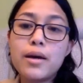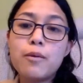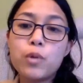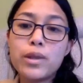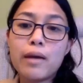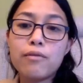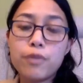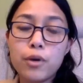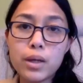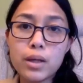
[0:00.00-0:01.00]
with that
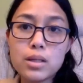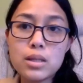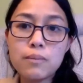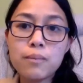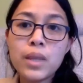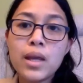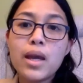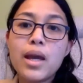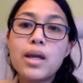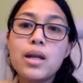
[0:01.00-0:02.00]
focus.
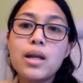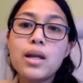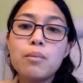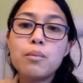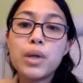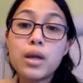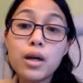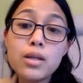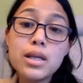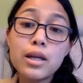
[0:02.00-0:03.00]
And
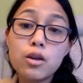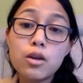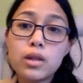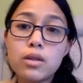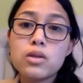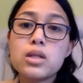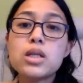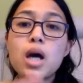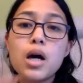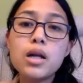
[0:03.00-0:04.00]
because I know that there's a
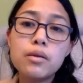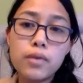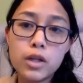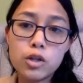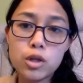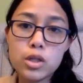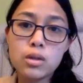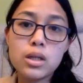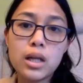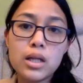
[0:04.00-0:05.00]
ton of interest on
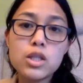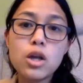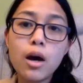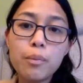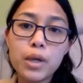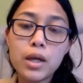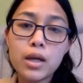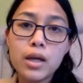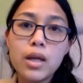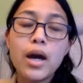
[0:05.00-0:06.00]
today's topic,
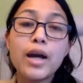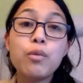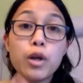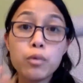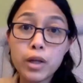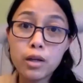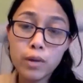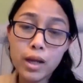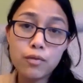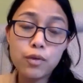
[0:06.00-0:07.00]
I want to
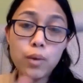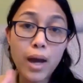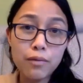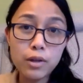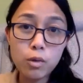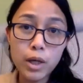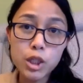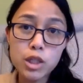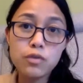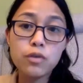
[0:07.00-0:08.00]
reiterate, if you have any
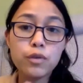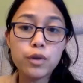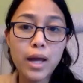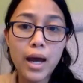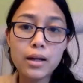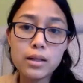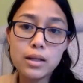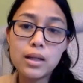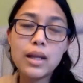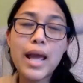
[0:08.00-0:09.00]
questions, feel free to add
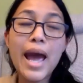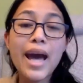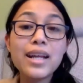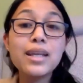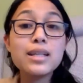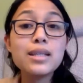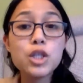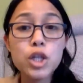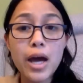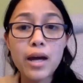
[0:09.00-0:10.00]
it into the
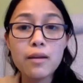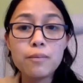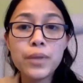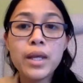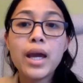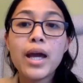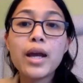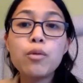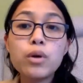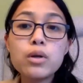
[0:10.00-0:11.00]
chat. And
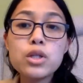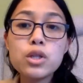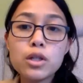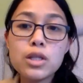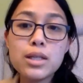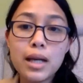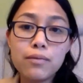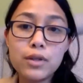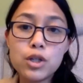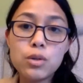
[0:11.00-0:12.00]
I will start to dive
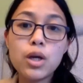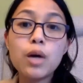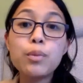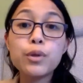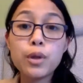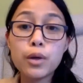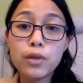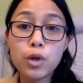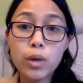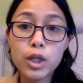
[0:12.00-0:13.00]
into a couple of
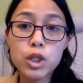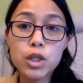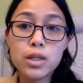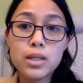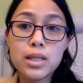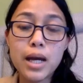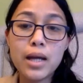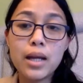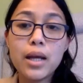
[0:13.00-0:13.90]
the questions that